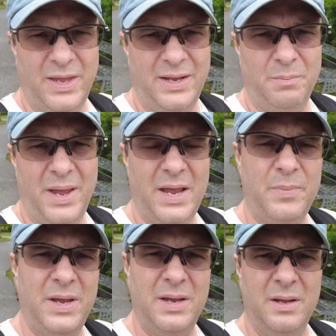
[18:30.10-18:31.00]
think
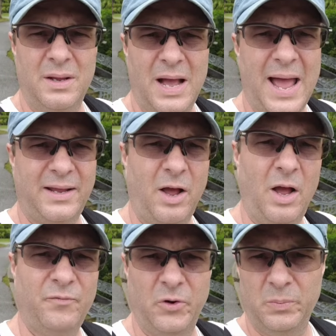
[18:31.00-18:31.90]
maybe I
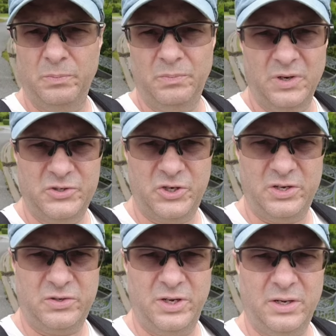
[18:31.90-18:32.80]
come from
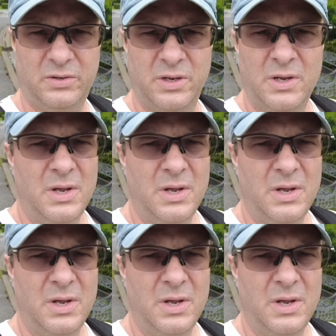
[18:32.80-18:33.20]
logistics.